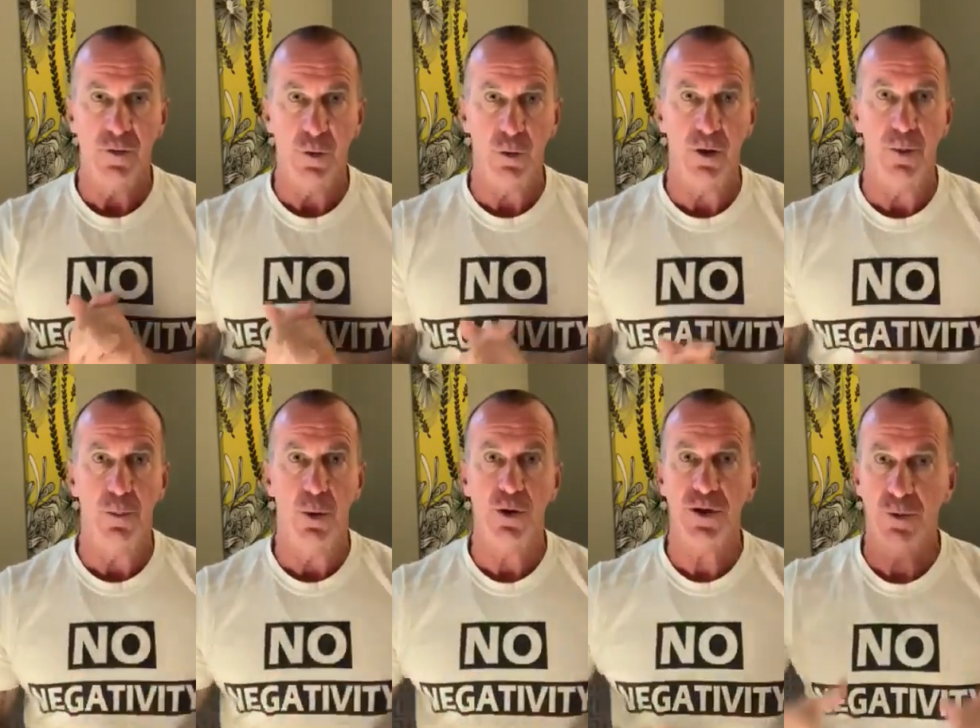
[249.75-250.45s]
if you
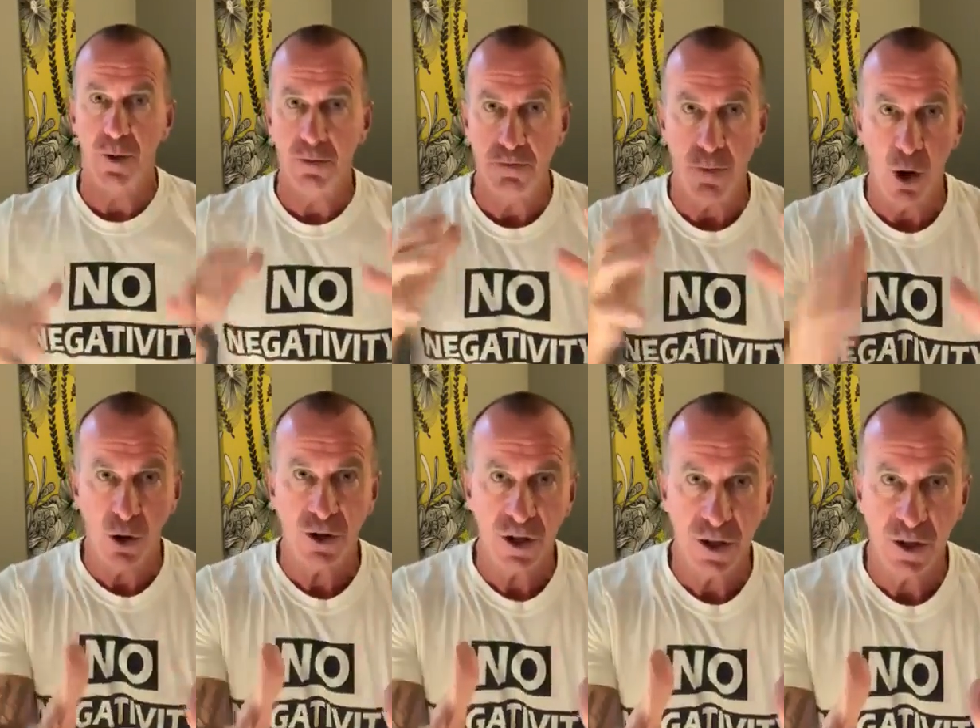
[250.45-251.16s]
want to put some
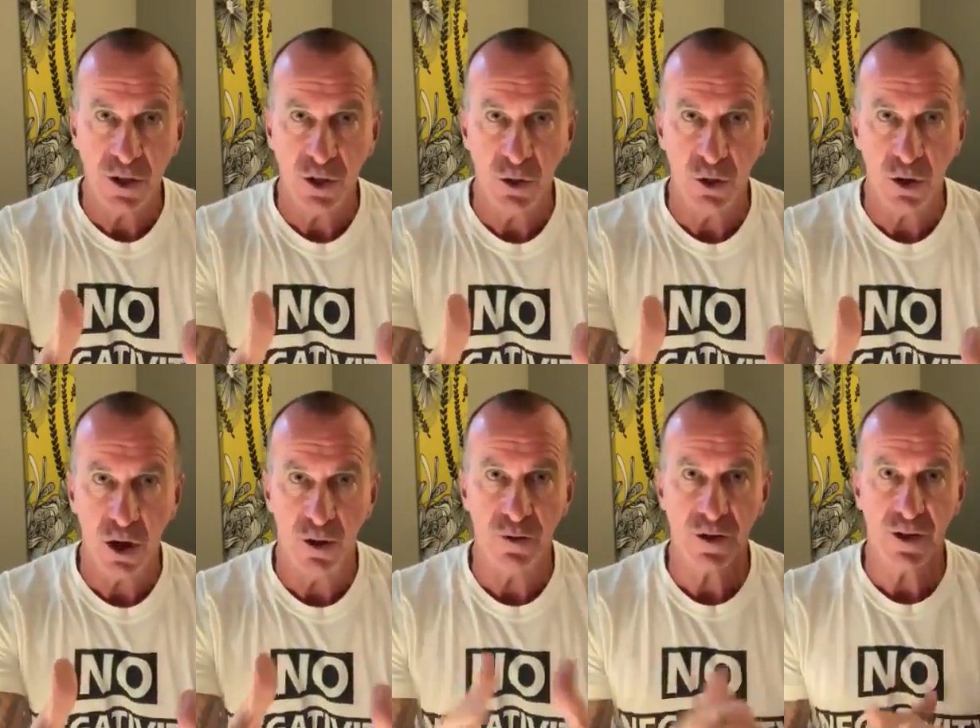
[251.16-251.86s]
emotion into
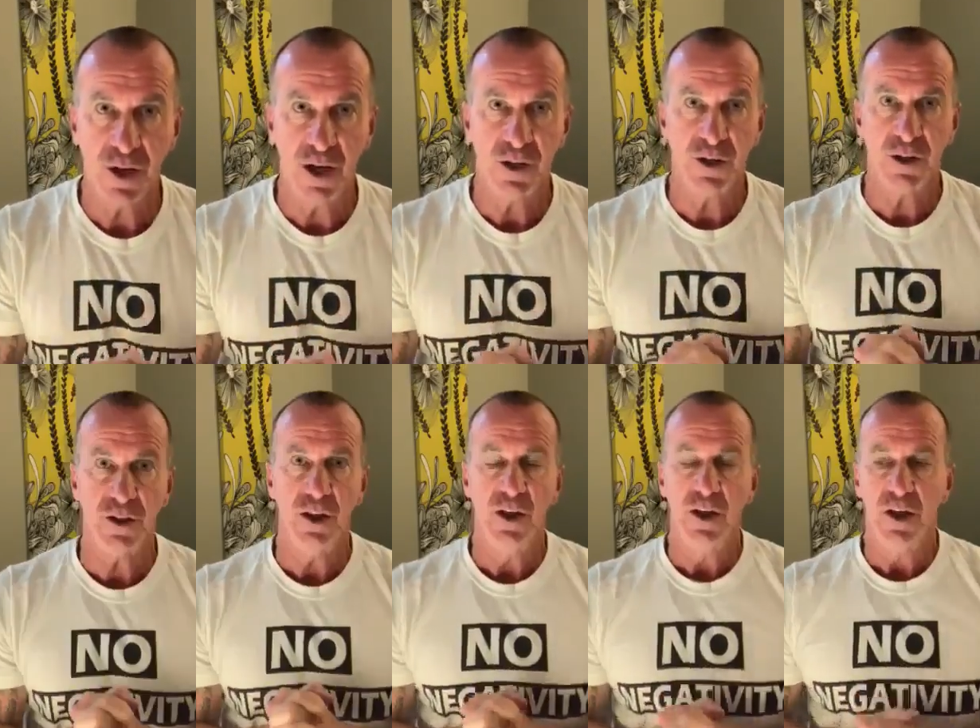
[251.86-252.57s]
your
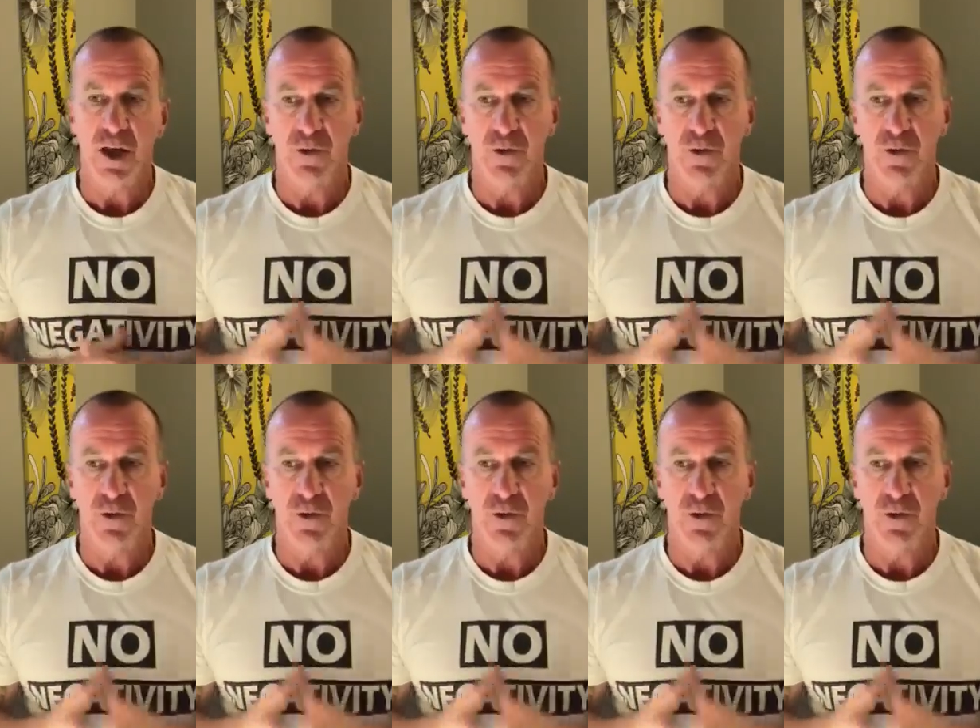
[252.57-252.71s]
conversation,